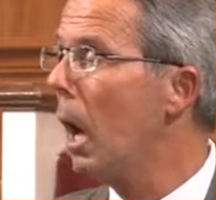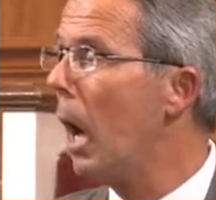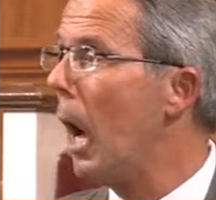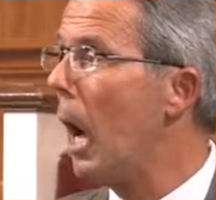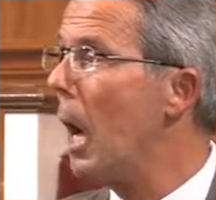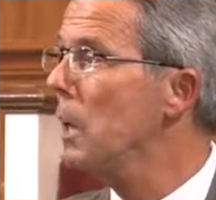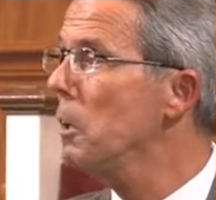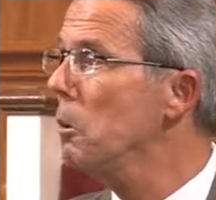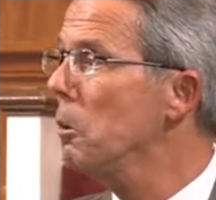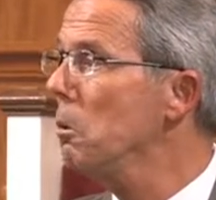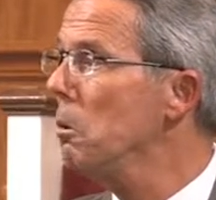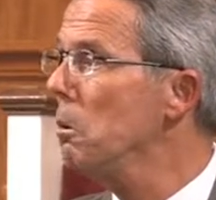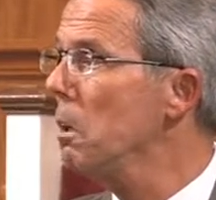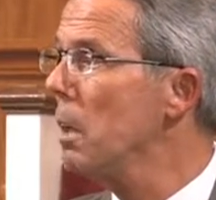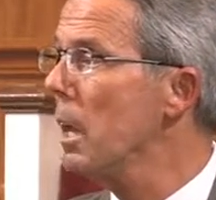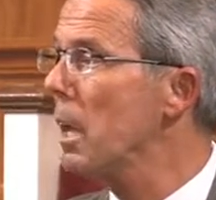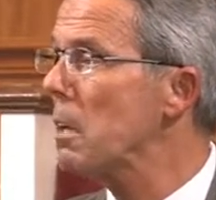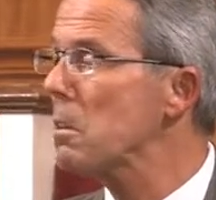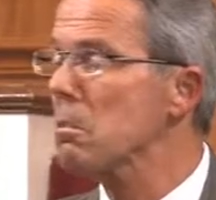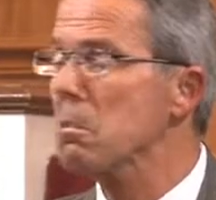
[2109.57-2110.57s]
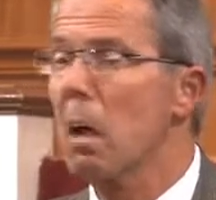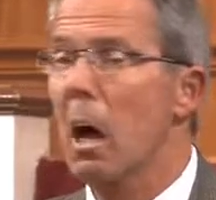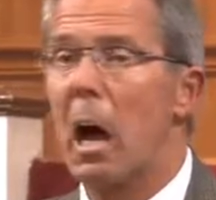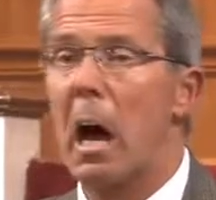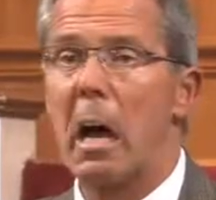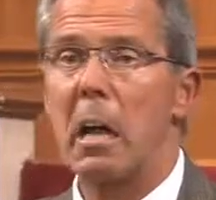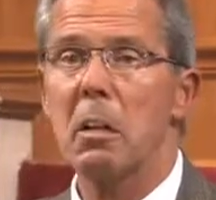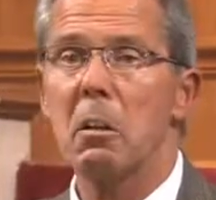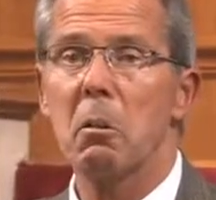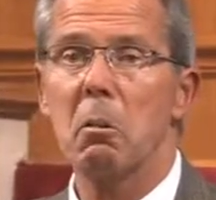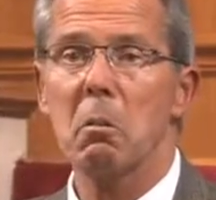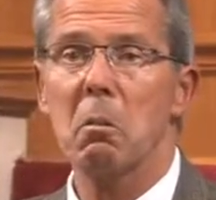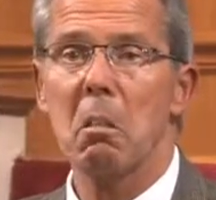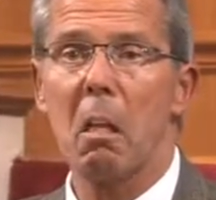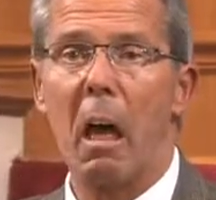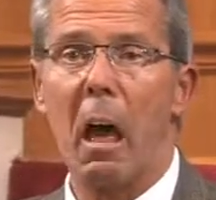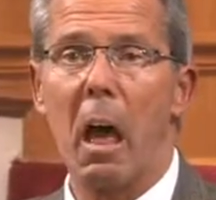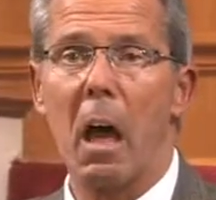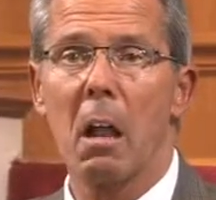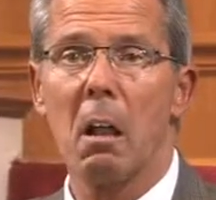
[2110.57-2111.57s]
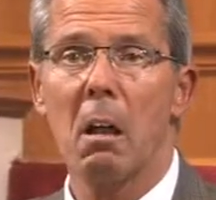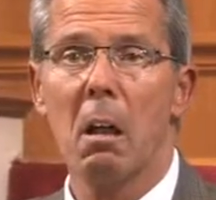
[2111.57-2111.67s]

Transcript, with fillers: I do this. I do that.